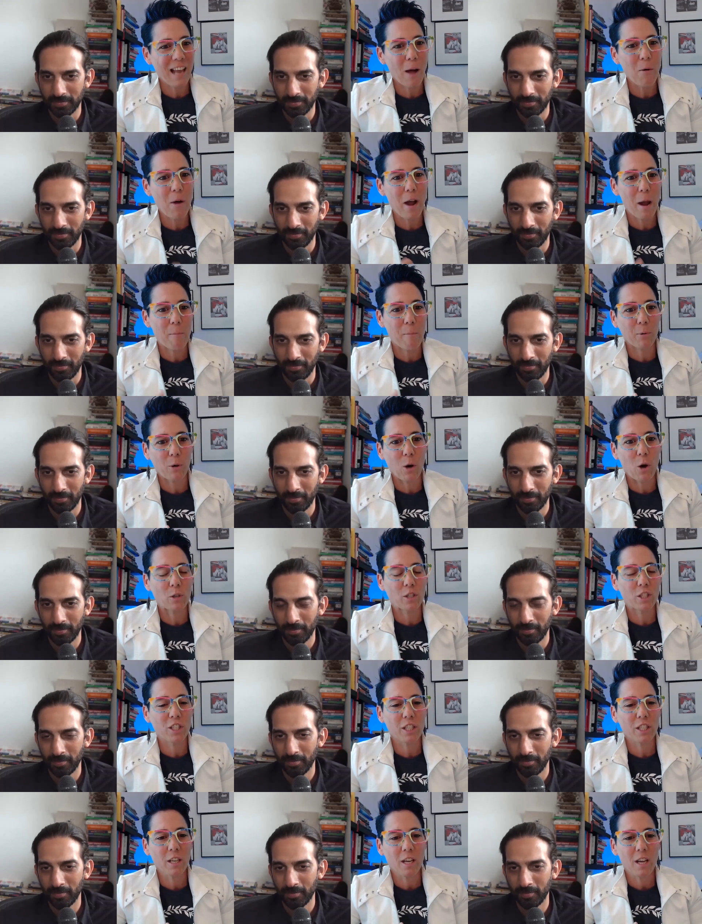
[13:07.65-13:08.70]
Speaker 1: how I
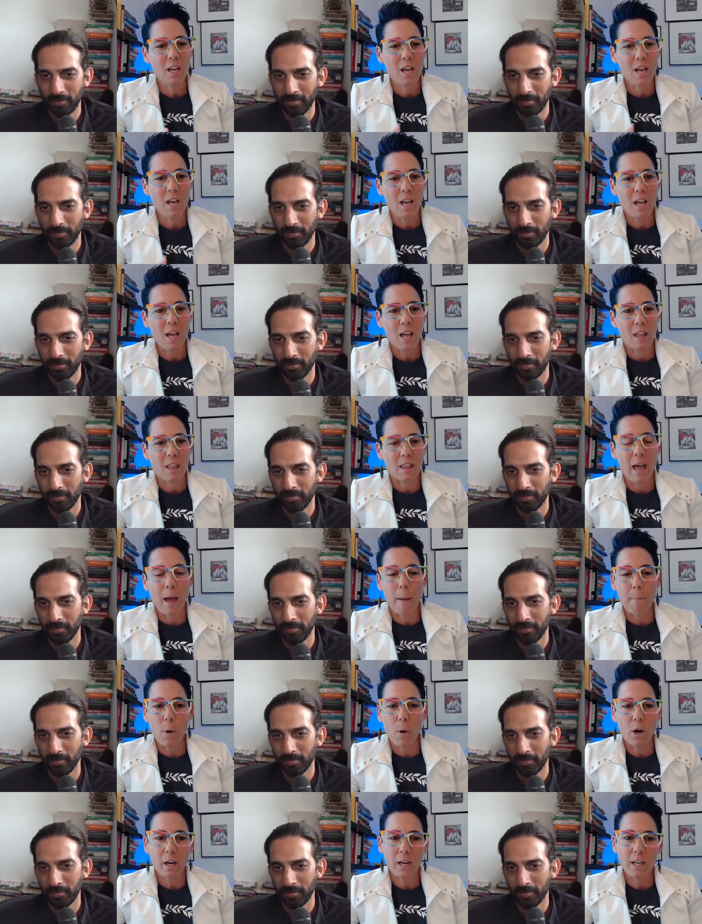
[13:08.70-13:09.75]
approach
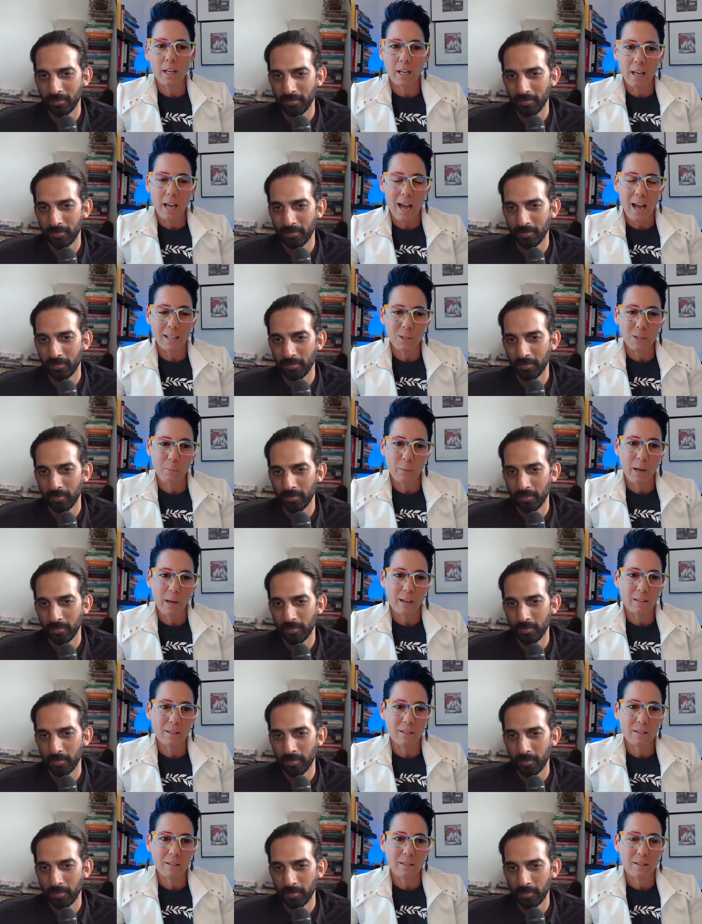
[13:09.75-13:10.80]
that marketing
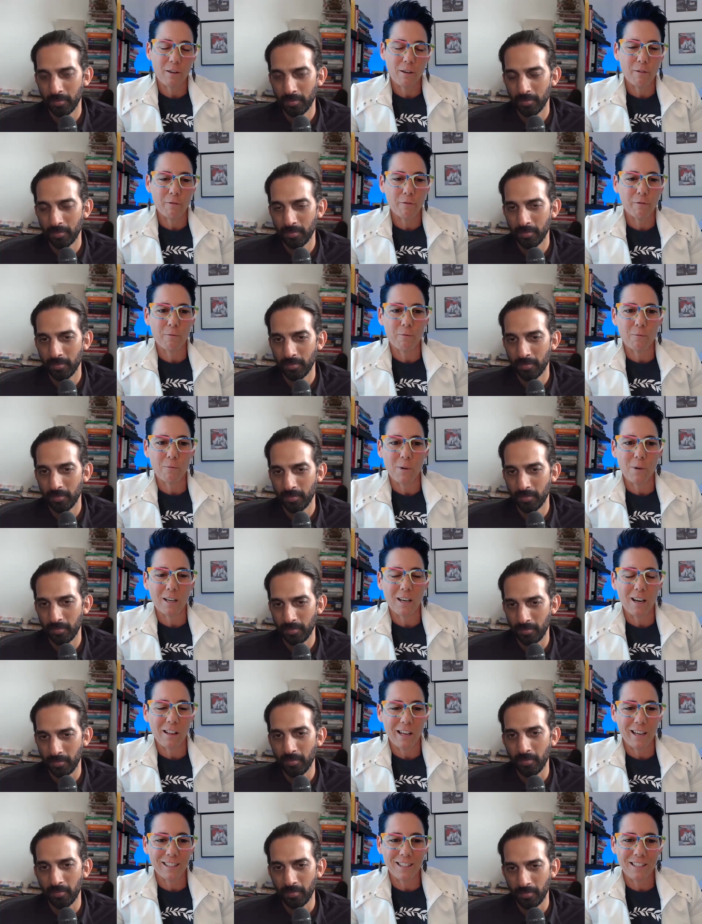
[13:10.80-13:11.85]
aspect of what
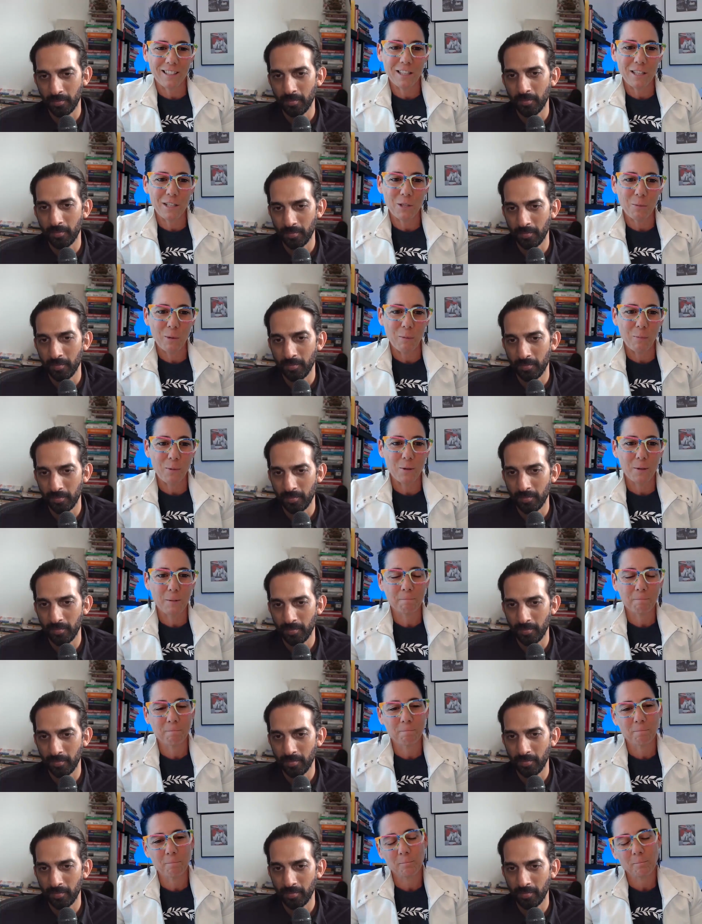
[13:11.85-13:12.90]
I like to teach people.
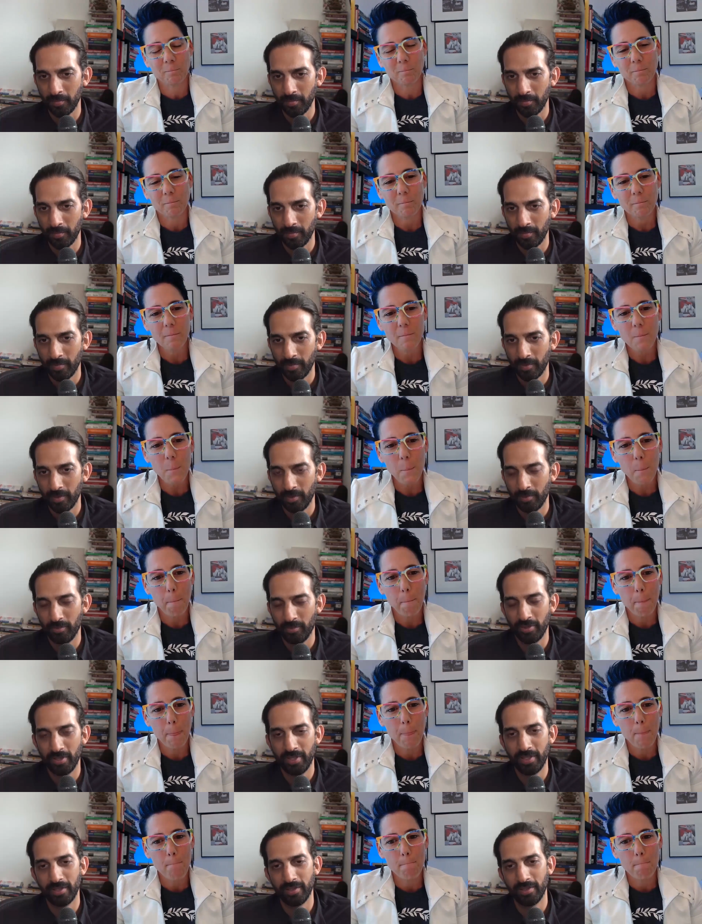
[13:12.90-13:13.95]

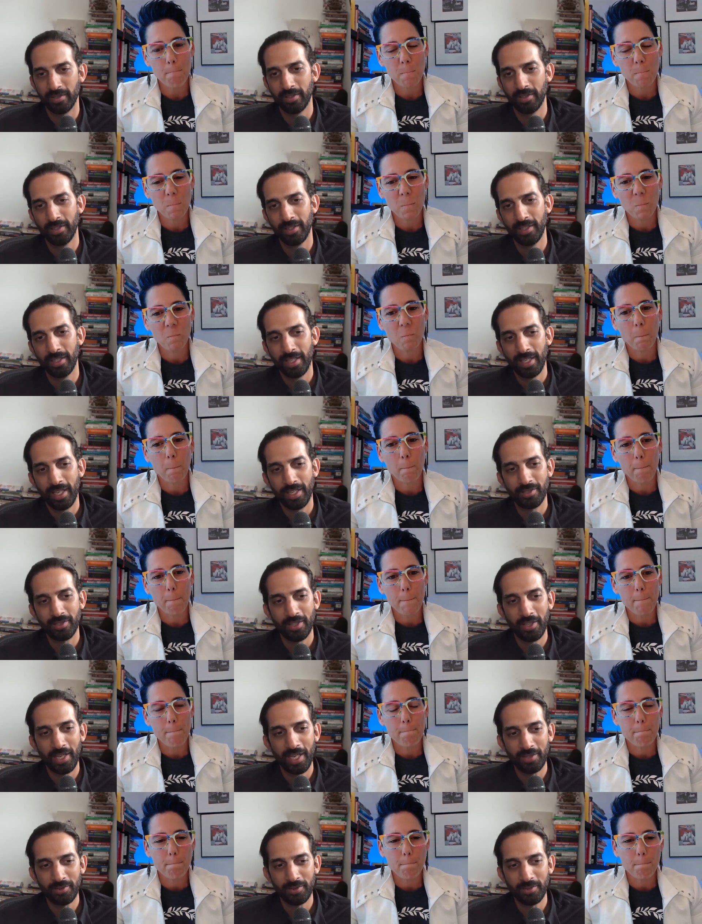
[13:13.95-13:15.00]
Speaker 2: Brilliant. And so
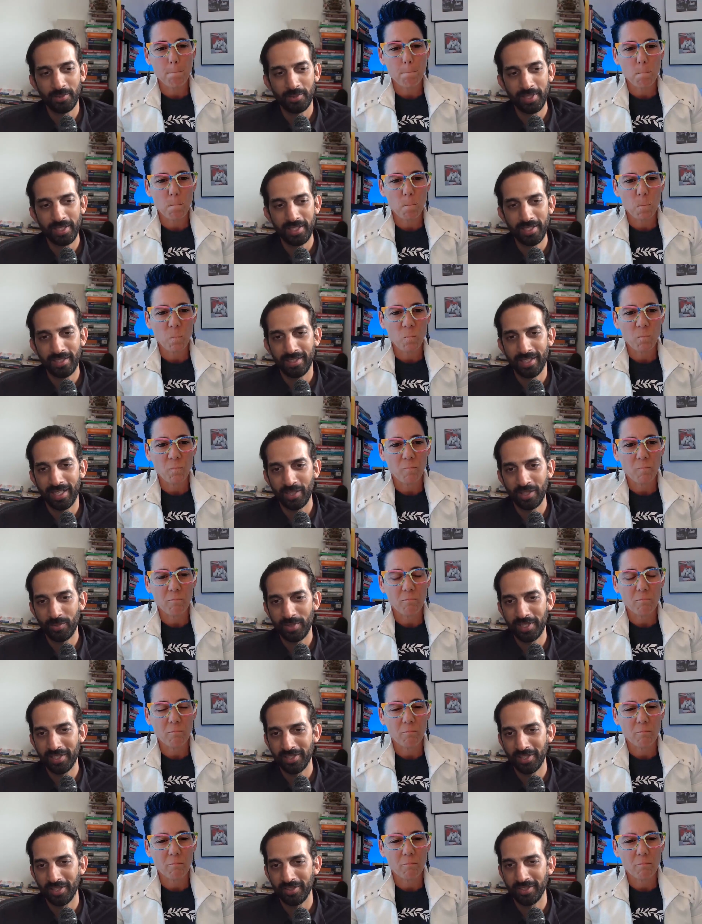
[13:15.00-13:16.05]
how do we how do we
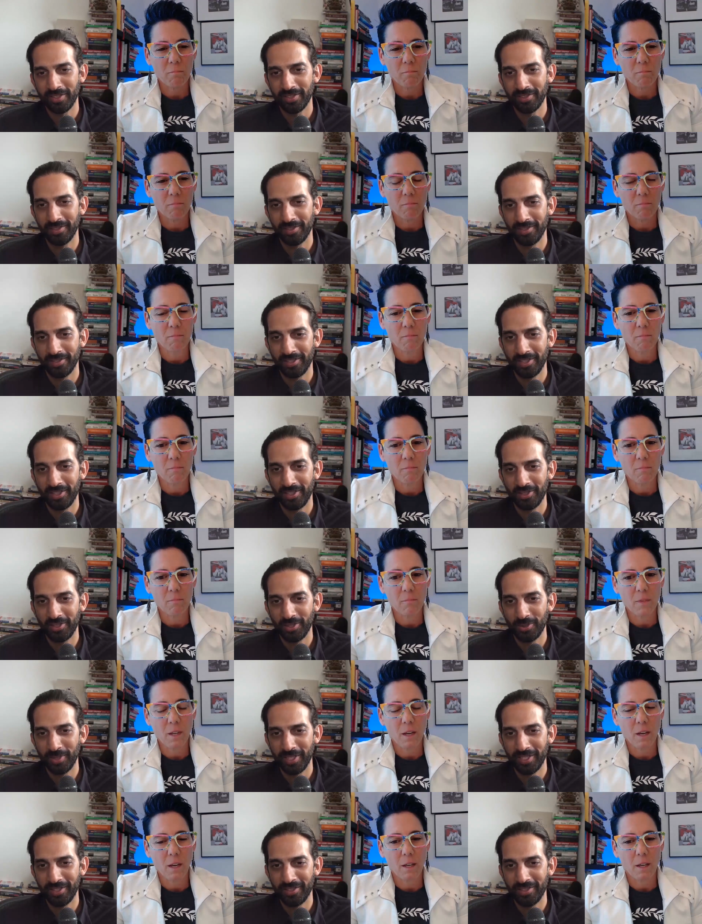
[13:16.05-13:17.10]
start to learn to
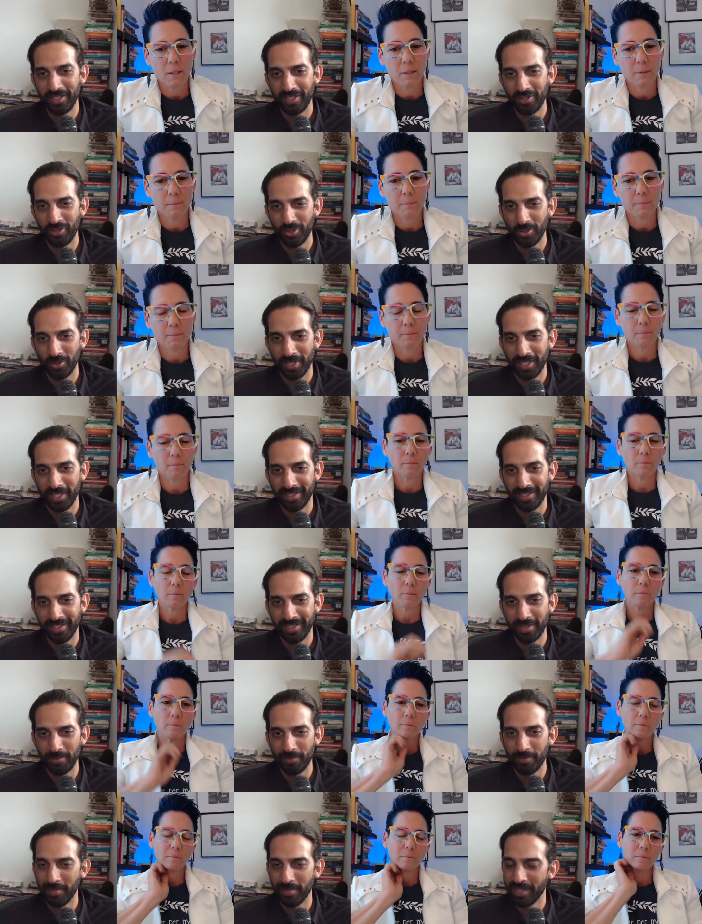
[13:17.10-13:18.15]
in, enjoy it? Is
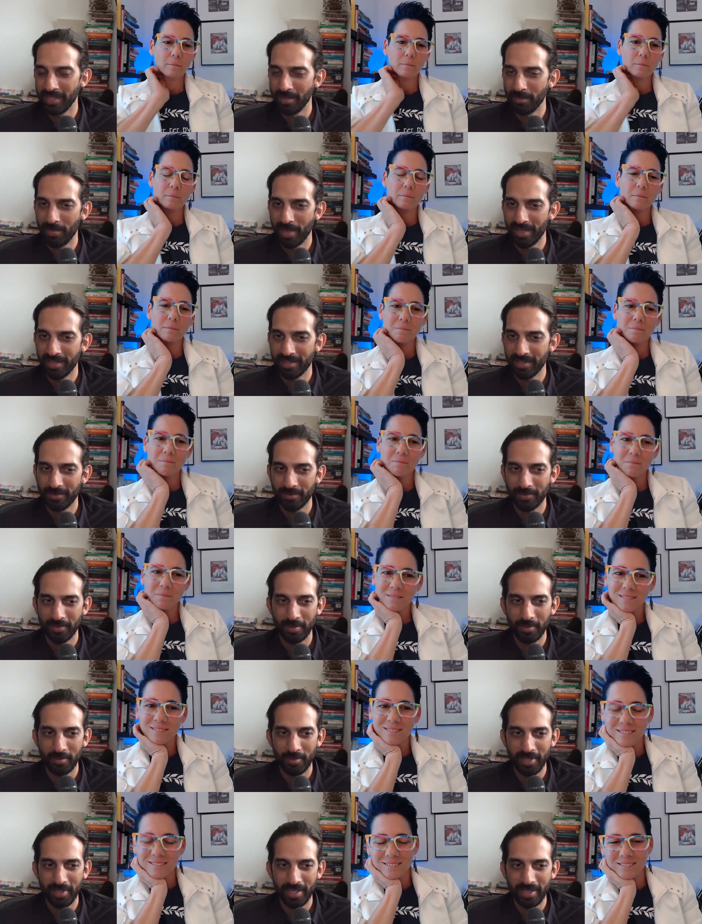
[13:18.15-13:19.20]
it is it best that
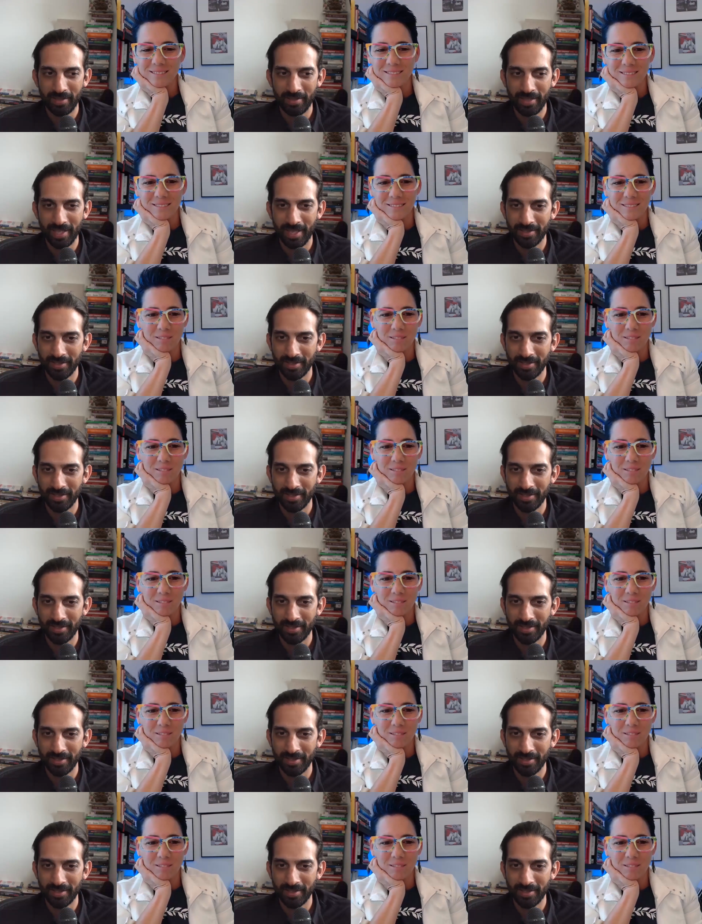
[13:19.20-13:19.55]
we get